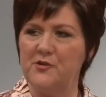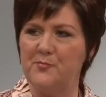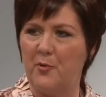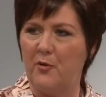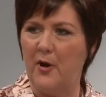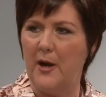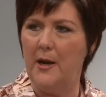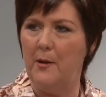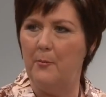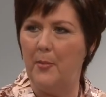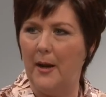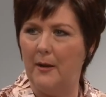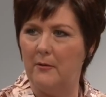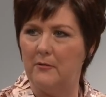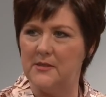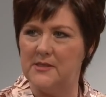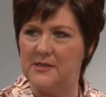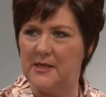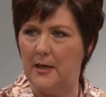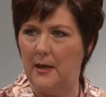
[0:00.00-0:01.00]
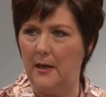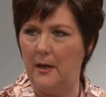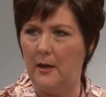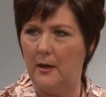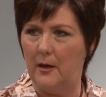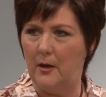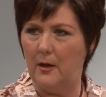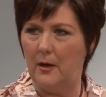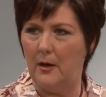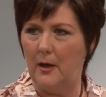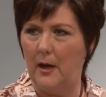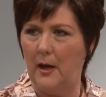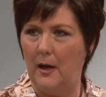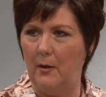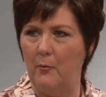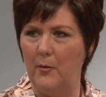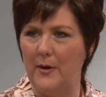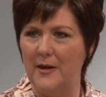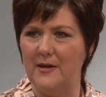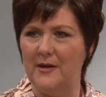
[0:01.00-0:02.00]
pray about it
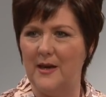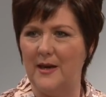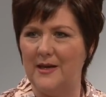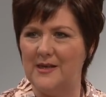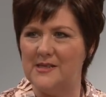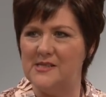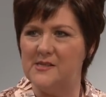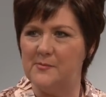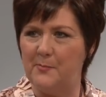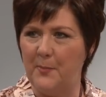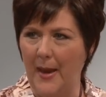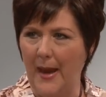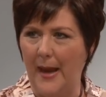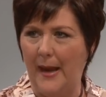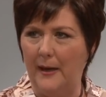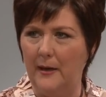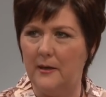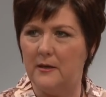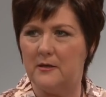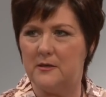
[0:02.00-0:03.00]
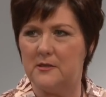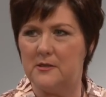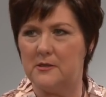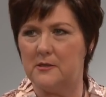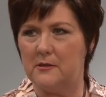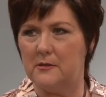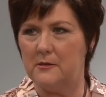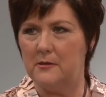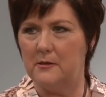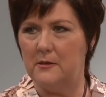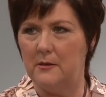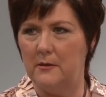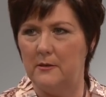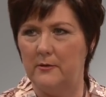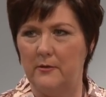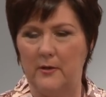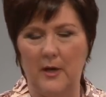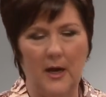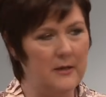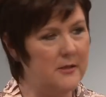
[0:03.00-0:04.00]
and we expect
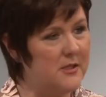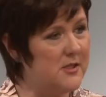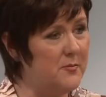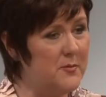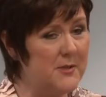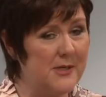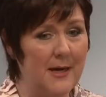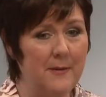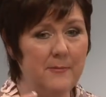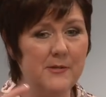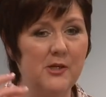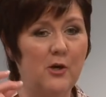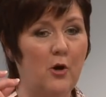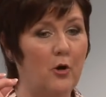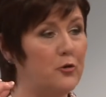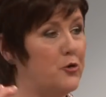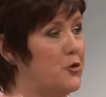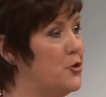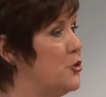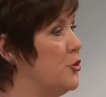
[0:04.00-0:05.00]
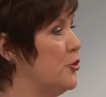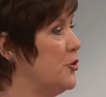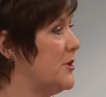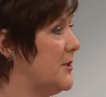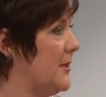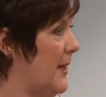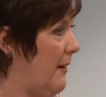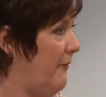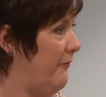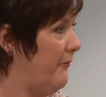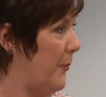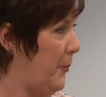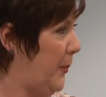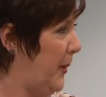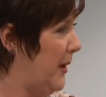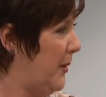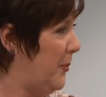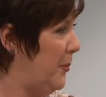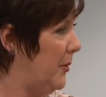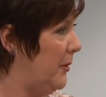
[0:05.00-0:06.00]
And sometimes God does that for
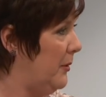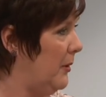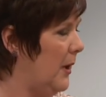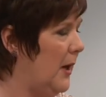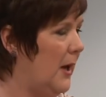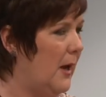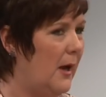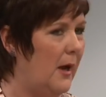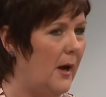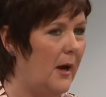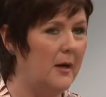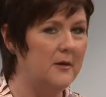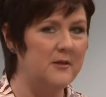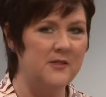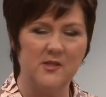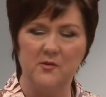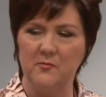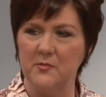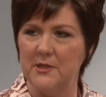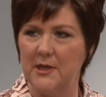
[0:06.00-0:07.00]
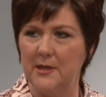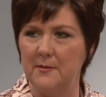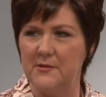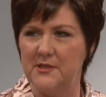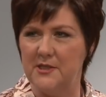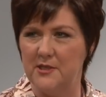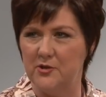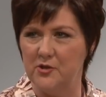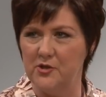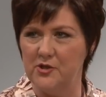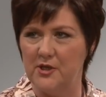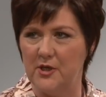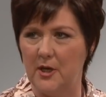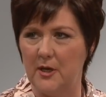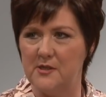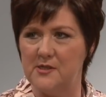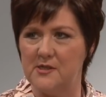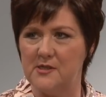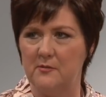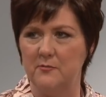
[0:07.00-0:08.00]
people, and sometimes he doesn't,
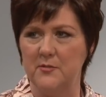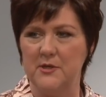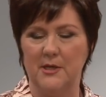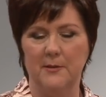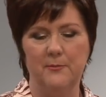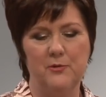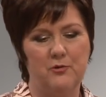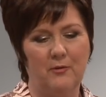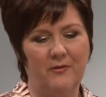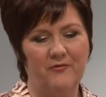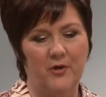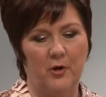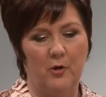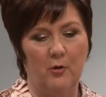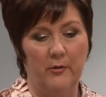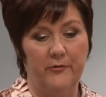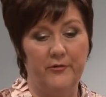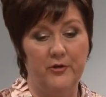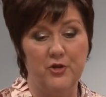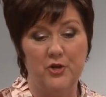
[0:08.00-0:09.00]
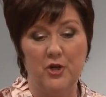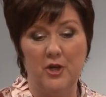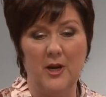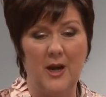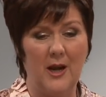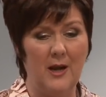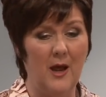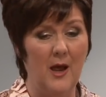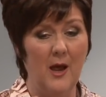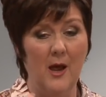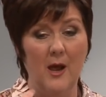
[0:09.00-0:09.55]
and sometimes you have to go on the journey. And